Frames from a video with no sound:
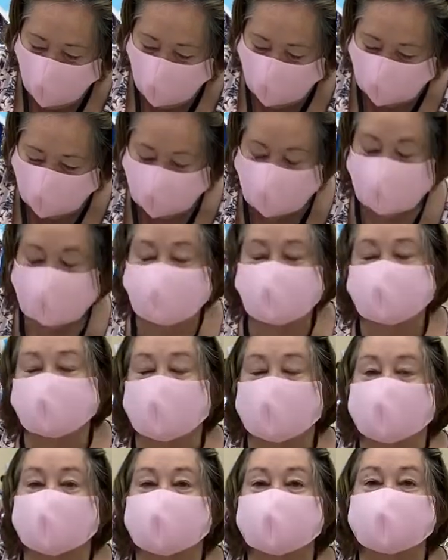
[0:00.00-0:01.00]
What you're going to
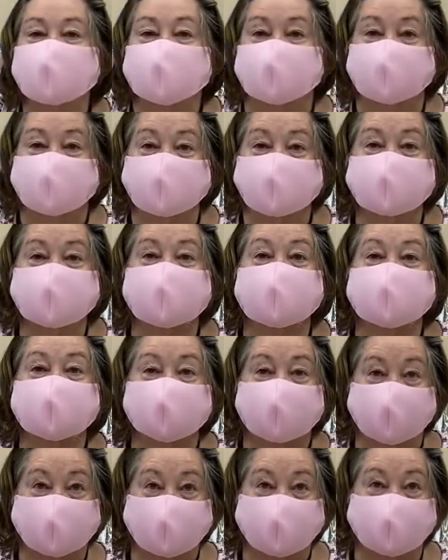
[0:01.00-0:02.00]
start with is
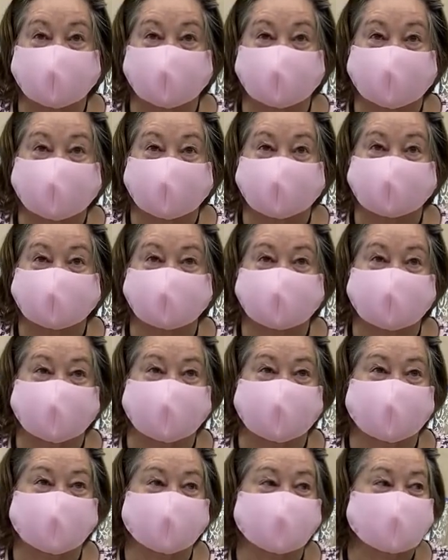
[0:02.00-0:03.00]
a pot,
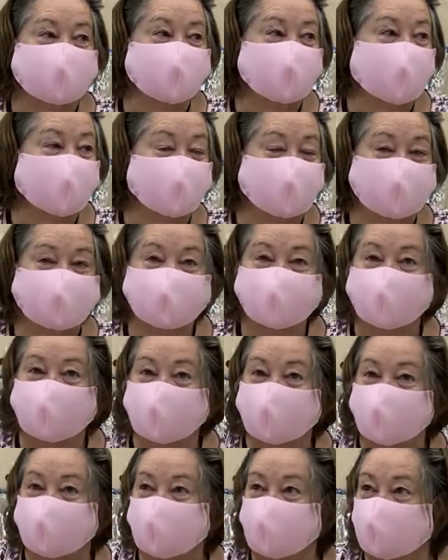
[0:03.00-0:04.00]
and we do have these
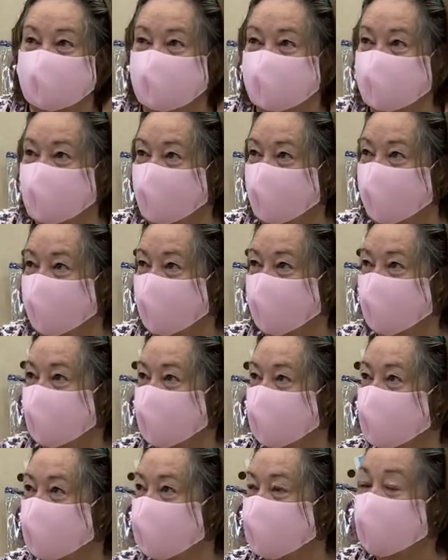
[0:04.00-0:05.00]
available at the library,
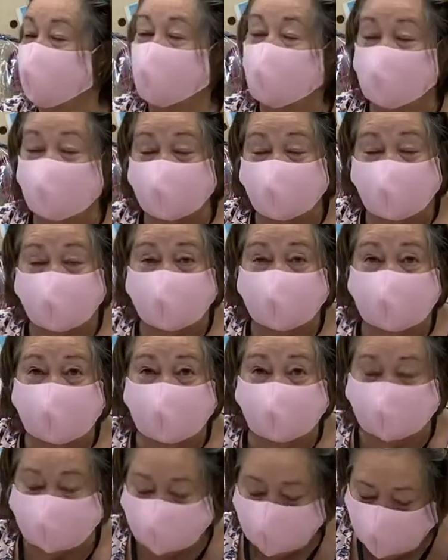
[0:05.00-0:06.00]
and they'll be part of your
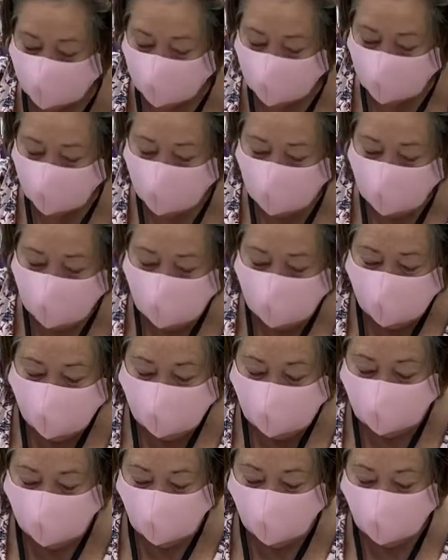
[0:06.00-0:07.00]
kit.
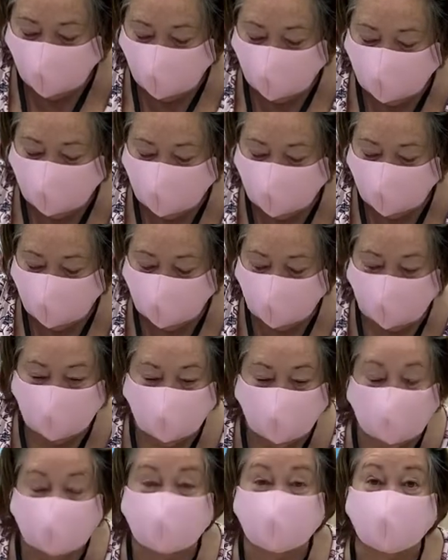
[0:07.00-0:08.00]
Then you're going to fill
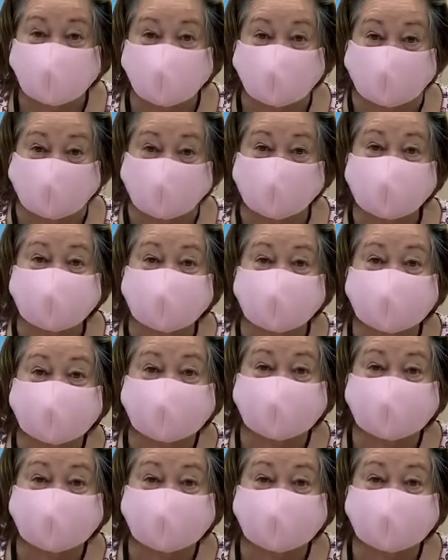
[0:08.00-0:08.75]
it with dirt